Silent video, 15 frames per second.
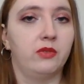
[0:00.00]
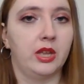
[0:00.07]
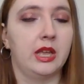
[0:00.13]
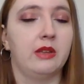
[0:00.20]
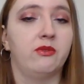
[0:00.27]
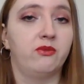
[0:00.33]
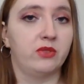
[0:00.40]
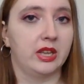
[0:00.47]

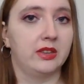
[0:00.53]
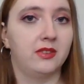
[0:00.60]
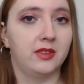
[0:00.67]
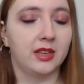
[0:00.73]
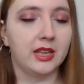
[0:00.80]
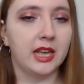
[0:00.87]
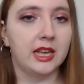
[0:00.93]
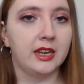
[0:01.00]

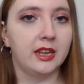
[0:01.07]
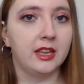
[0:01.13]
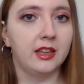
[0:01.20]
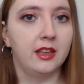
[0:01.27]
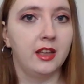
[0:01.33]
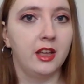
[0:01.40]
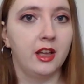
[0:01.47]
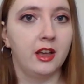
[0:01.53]
investigate it,
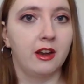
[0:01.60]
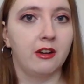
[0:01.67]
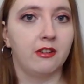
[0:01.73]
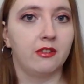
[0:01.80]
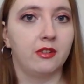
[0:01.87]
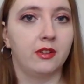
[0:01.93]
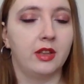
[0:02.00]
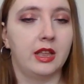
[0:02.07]

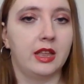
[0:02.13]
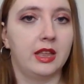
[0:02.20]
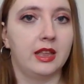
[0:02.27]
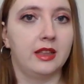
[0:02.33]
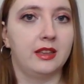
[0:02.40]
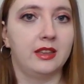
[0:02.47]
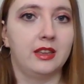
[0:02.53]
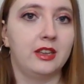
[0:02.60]

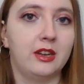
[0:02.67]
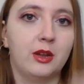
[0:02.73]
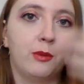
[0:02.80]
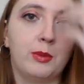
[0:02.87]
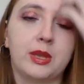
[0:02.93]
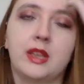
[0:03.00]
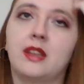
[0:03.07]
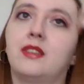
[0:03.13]

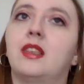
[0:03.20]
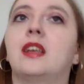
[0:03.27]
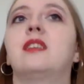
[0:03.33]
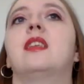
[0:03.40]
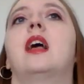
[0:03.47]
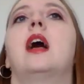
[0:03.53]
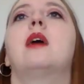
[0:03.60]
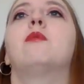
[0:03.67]
because like I
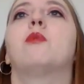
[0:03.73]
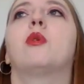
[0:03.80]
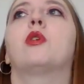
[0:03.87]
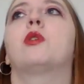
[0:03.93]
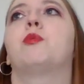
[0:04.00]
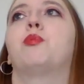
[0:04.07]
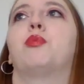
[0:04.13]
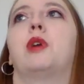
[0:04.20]
said, I'm
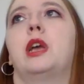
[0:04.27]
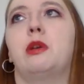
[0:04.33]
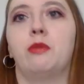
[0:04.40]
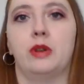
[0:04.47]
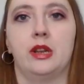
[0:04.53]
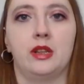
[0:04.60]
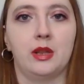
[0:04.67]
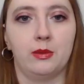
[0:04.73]
more brave
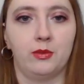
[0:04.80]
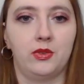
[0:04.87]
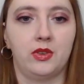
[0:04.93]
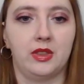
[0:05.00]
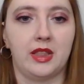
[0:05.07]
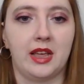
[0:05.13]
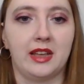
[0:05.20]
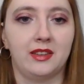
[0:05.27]
when it comes
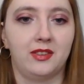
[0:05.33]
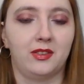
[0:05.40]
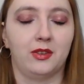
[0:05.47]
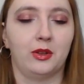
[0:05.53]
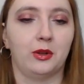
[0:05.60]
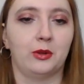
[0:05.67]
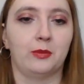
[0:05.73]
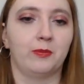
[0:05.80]
to that.
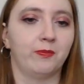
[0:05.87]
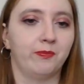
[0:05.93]
So